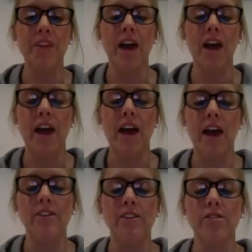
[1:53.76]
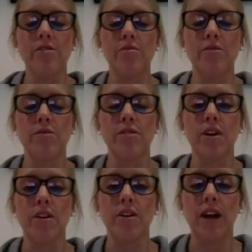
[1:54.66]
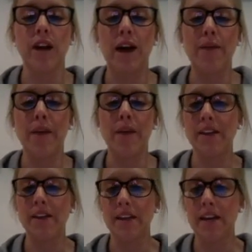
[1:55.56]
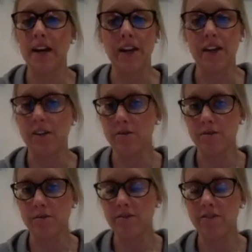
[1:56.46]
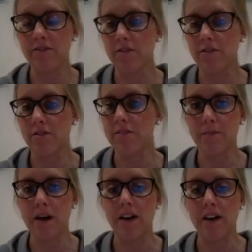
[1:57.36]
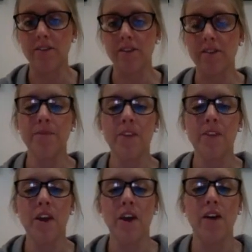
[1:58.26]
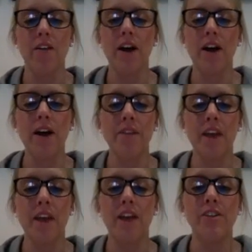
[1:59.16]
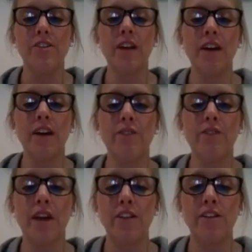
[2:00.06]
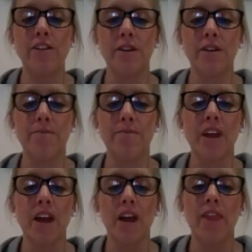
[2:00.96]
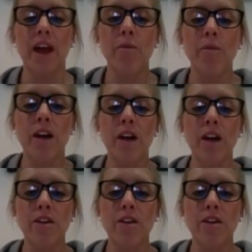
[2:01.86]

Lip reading: and also magazine articles for this part of it. All right, and do that for each of them. That way you will